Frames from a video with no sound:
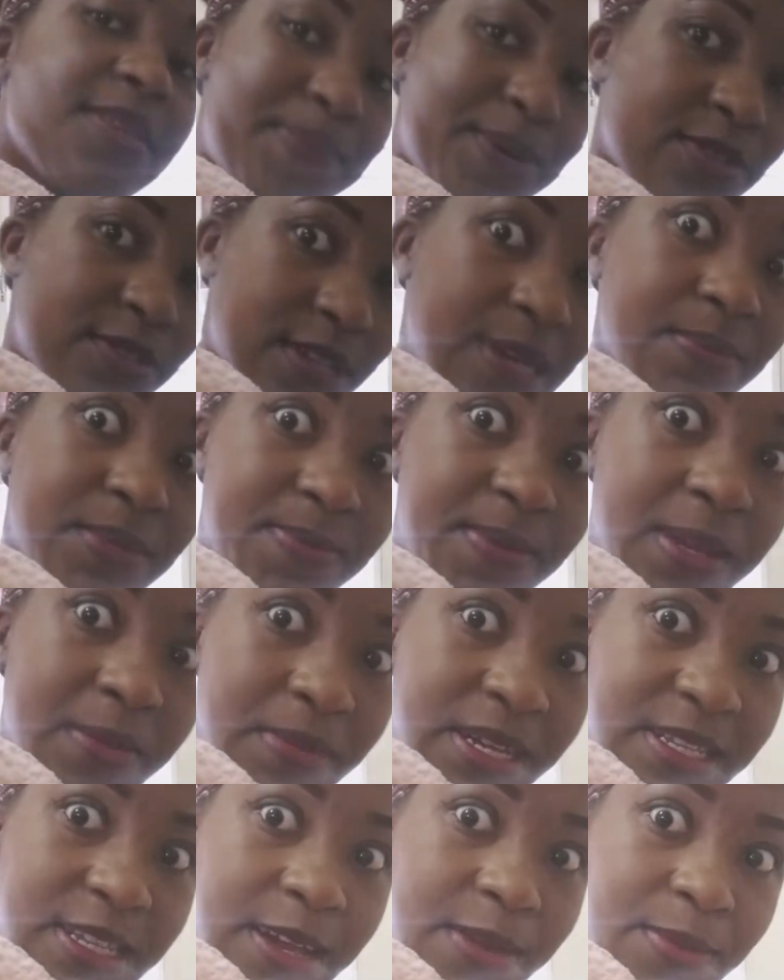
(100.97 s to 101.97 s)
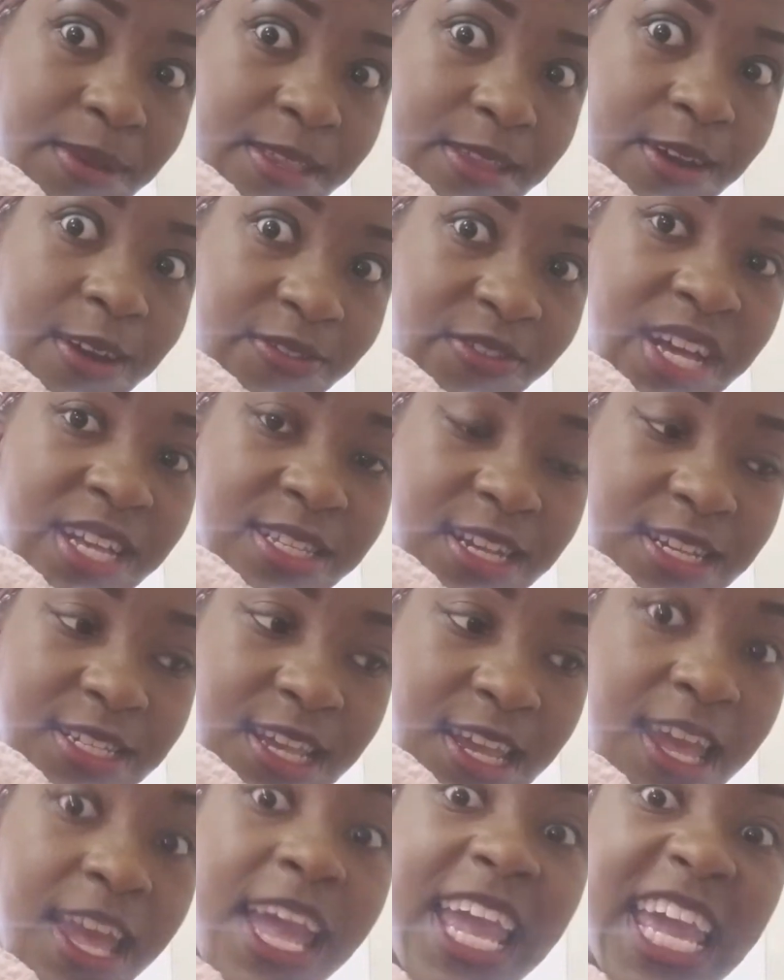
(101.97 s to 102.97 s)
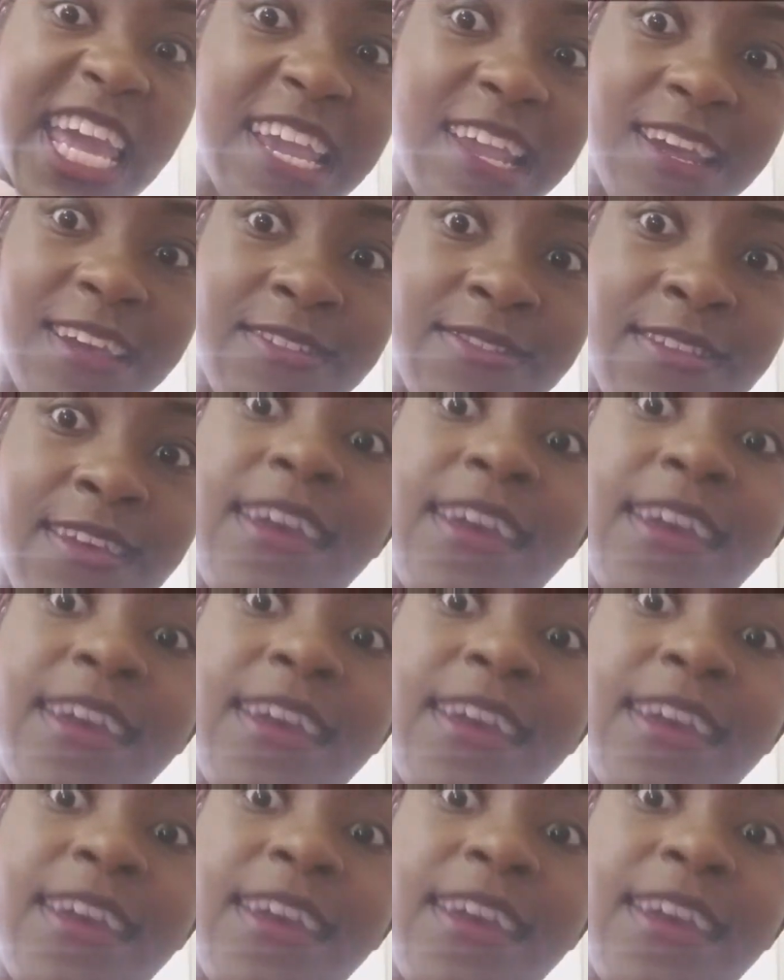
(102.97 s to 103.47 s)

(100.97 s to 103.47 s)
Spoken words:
the person I'm spending my time with on Valentine's Day.